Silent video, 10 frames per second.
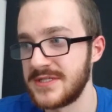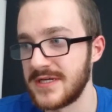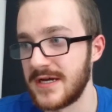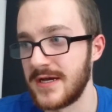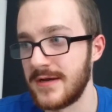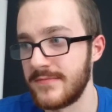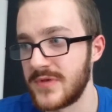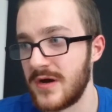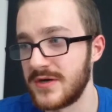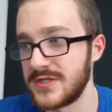Um,
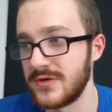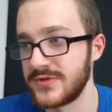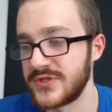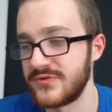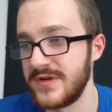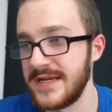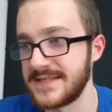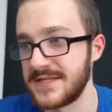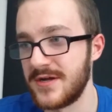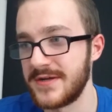Dark Souls 3 gets
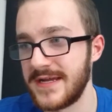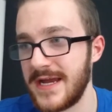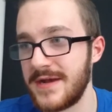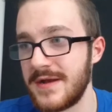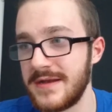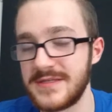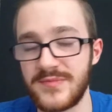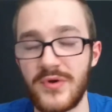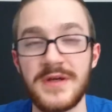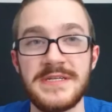a nod here, and
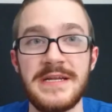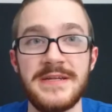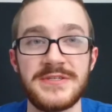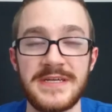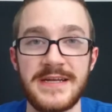surprisingly doesn't